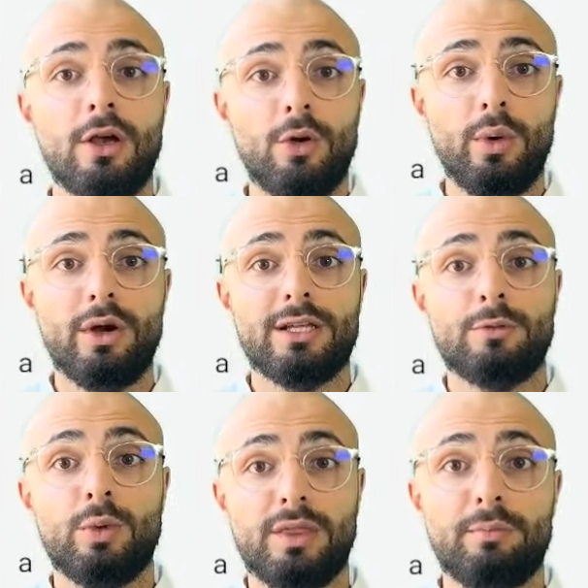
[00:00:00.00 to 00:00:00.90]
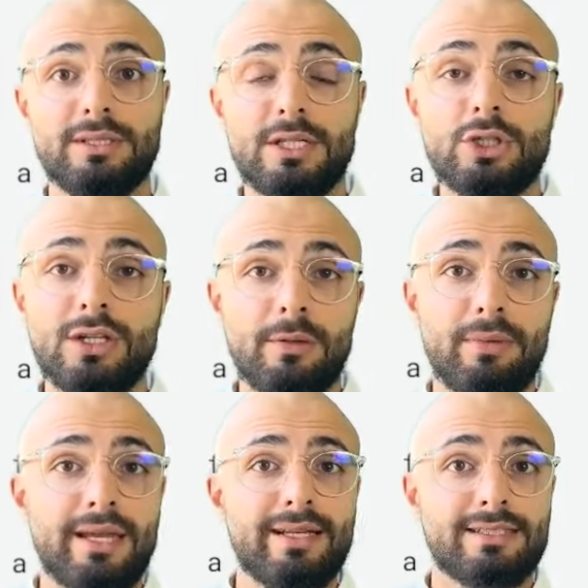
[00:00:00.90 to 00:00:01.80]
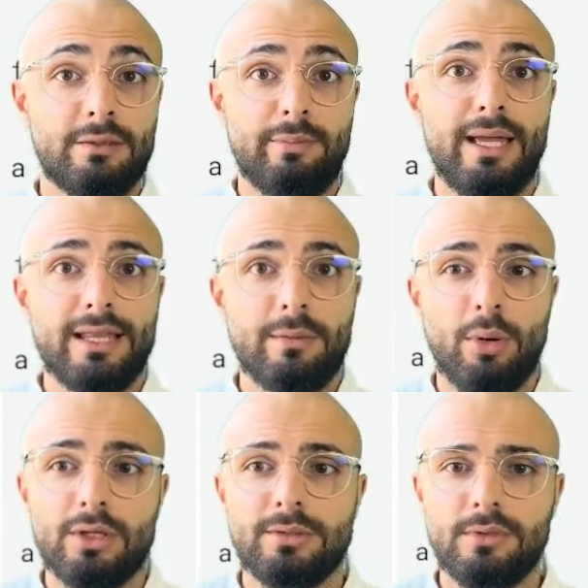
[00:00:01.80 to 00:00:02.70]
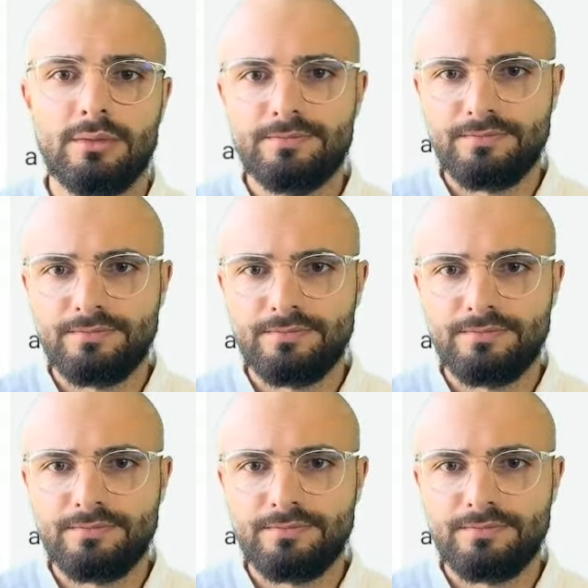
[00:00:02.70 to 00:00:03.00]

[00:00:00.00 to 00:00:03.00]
Whereas with positional embeddings, it made that possible.